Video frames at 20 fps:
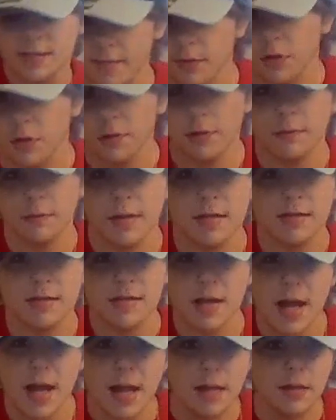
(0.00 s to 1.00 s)
7 of the
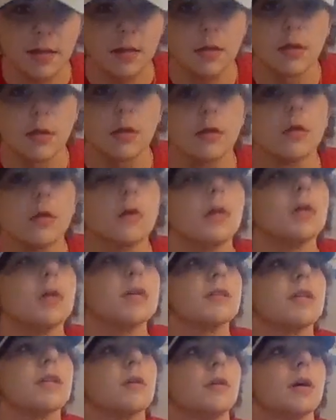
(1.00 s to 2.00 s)
rounds today.
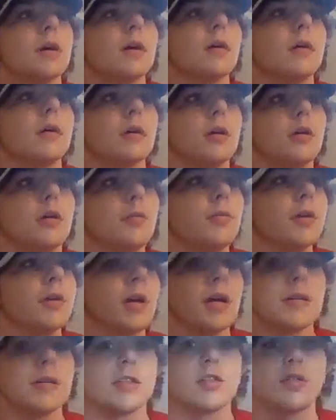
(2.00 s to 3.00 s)
So you
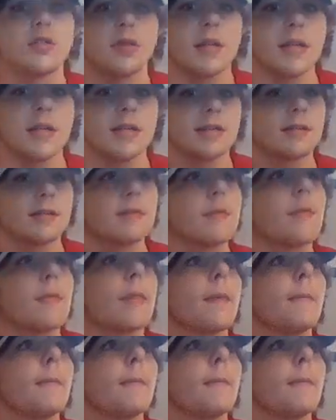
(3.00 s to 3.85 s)
guys enjoy this.